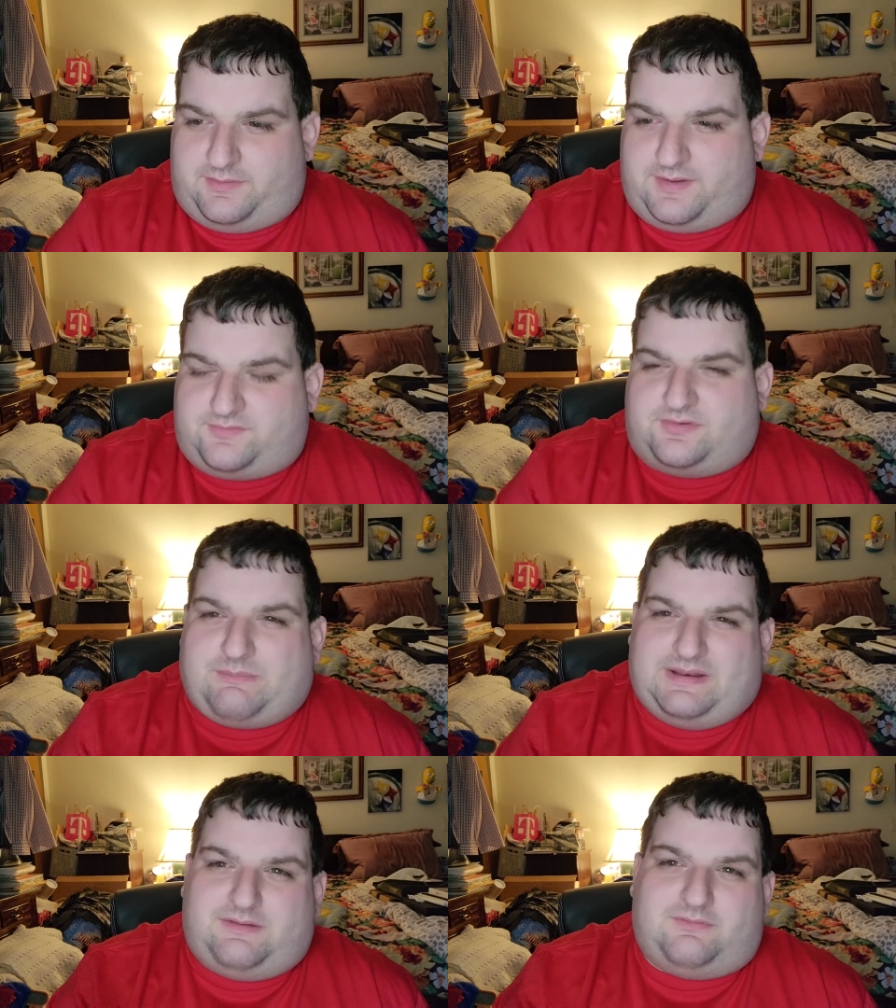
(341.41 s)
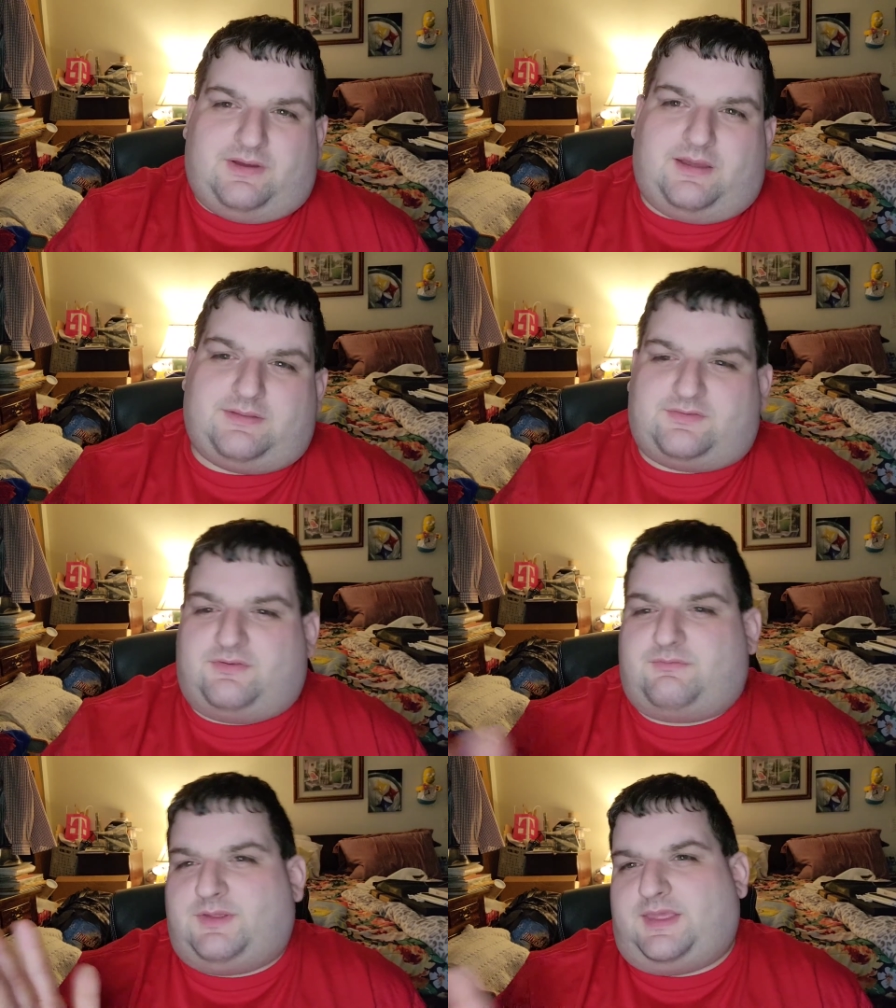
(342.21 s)
Unless somebody, unless
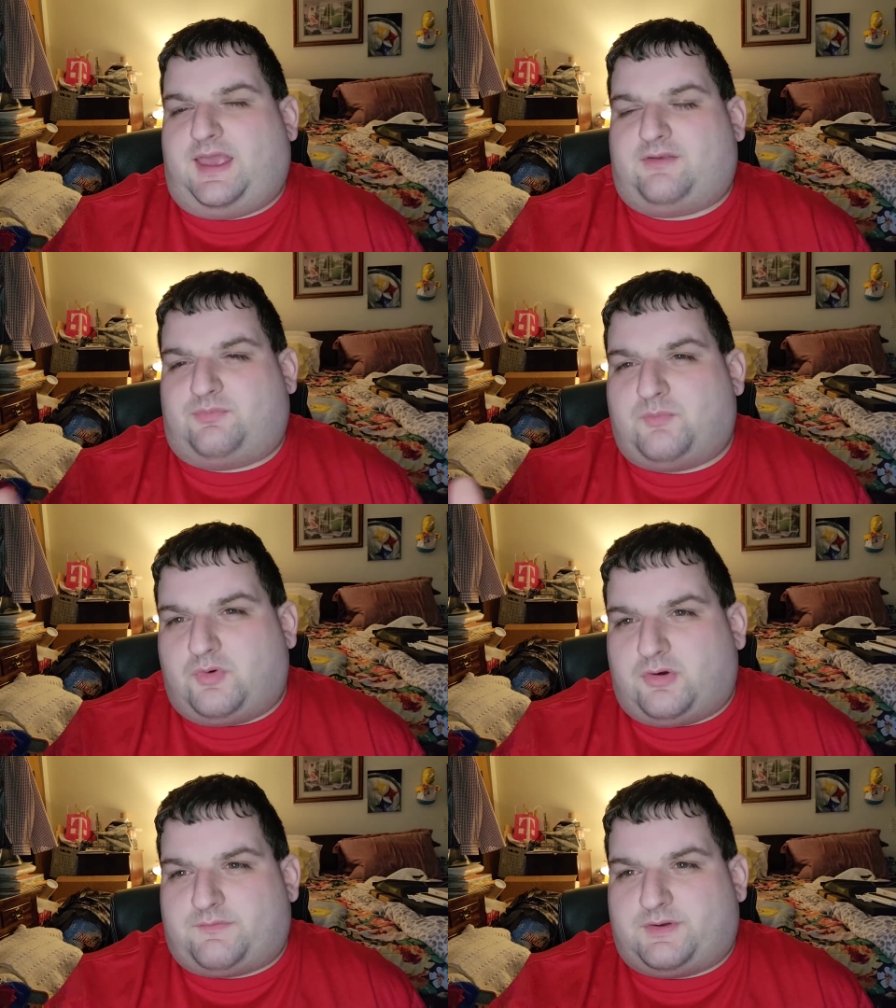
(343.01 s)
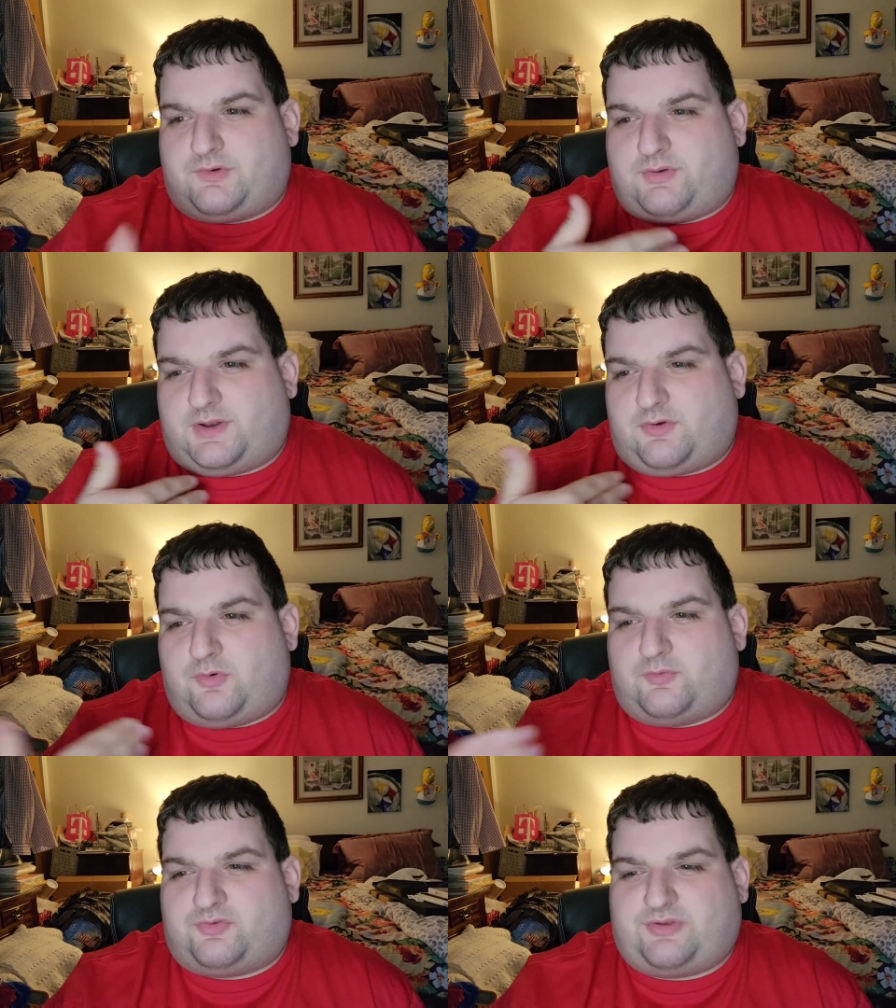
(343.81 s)
it really has more of a
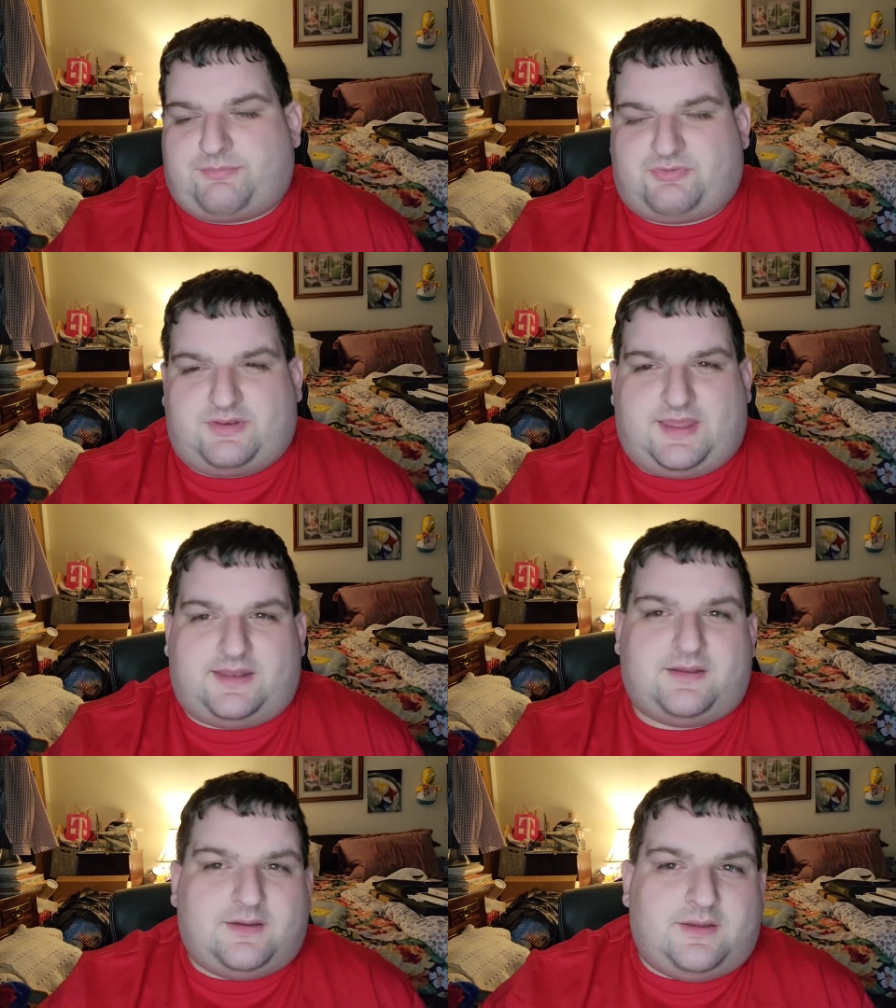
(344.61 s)
critical reception that